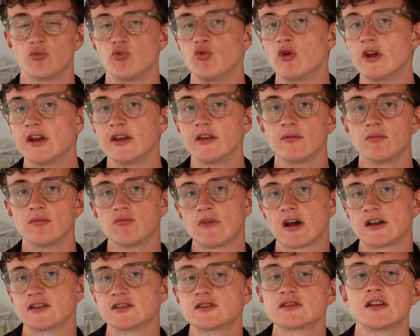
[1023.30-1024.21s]
really
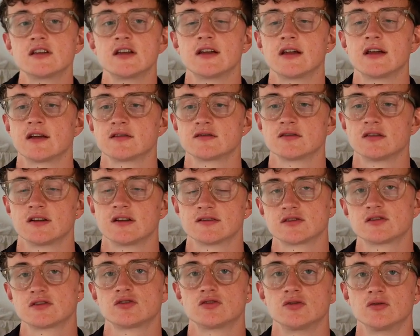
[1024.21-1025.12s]
nice thing as
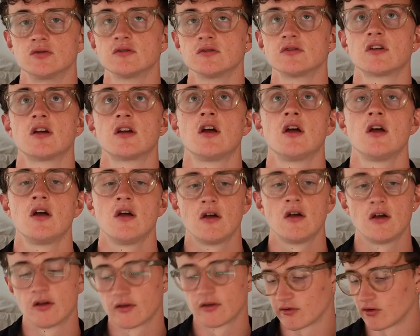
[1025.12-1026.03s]
a student.
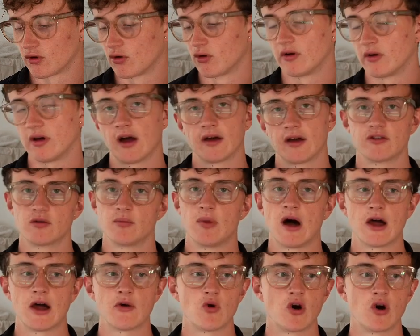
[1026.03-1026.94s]
So either
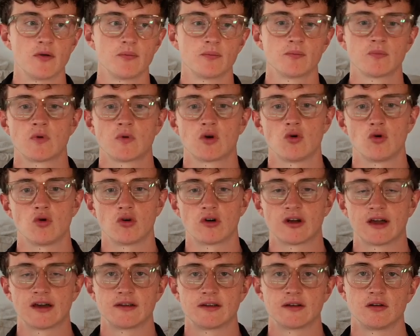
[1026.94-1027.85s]
buy one
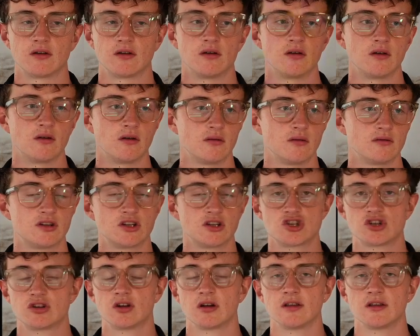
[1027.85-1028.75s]
or get it
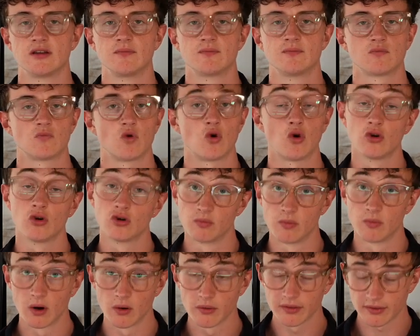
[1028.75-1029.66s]
digitally, or do
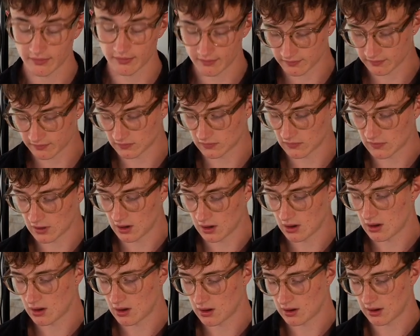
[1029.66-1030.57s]
both.
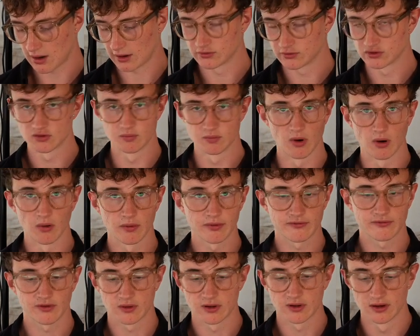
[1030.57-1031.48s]
I use
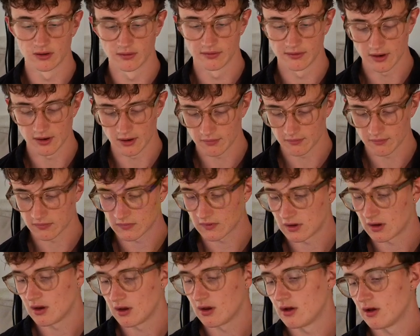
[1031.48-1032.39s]
both from here and there.
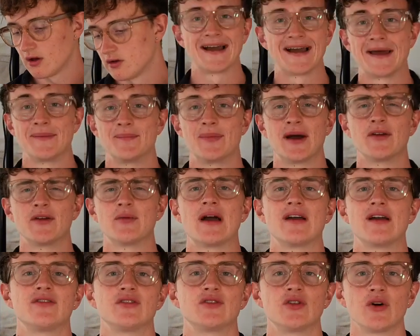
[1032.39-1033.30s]
And by the
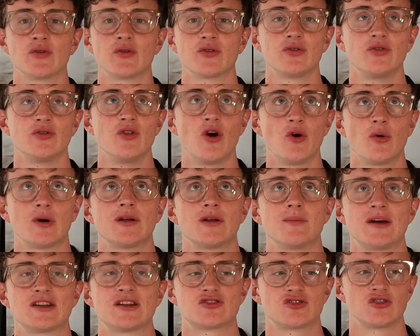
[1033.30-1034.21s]
way, if you don't know what a
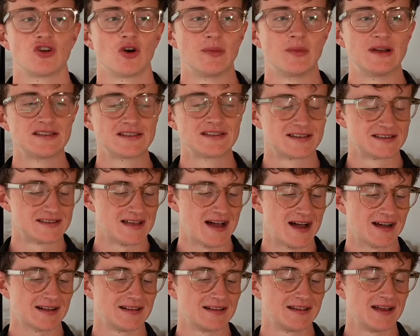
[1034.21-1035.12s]
metronome is
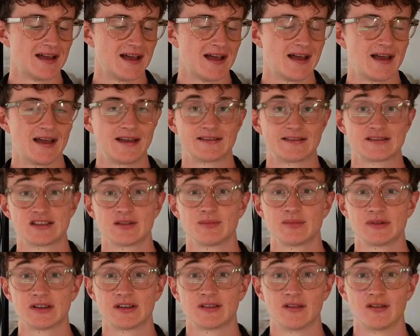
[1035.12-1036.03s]
exactly, it's
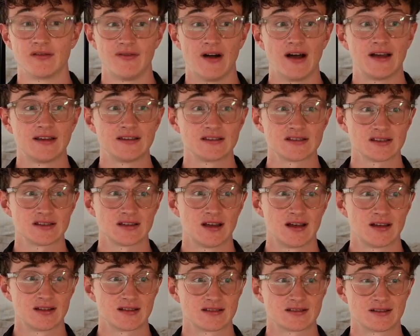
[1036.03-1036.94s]
simply a device.
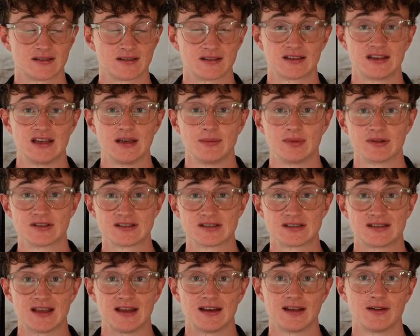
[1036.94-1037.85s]
It's going to keep a
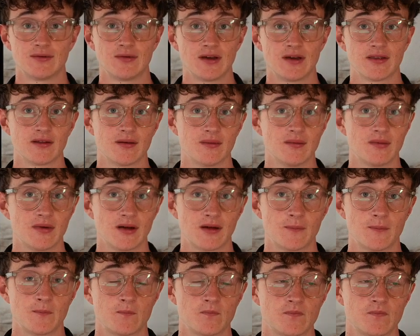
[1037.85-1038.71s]
steady rhythm